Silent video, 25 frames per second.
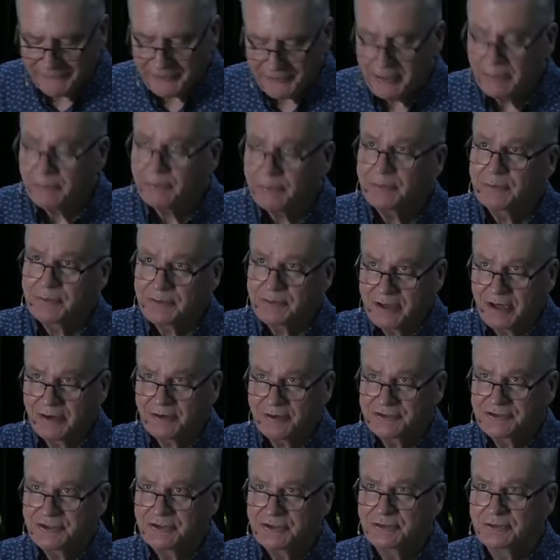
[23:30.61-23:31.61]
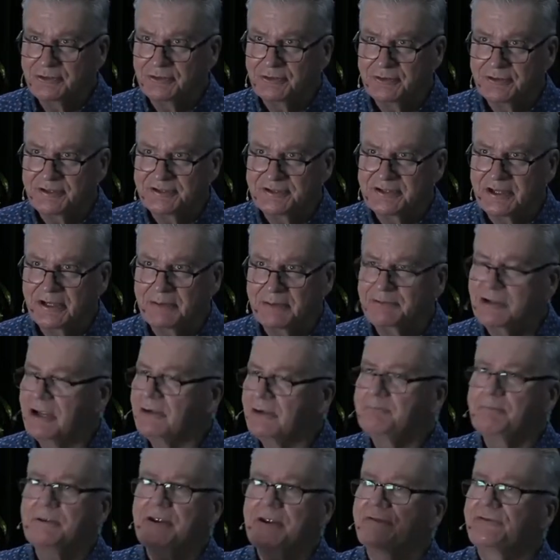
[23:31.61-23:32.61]
And I want to encourage you to do the same.
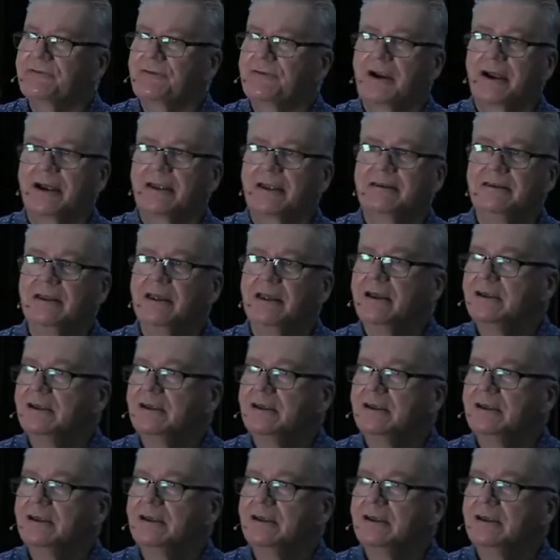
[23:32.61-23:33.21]
Don't be afraid.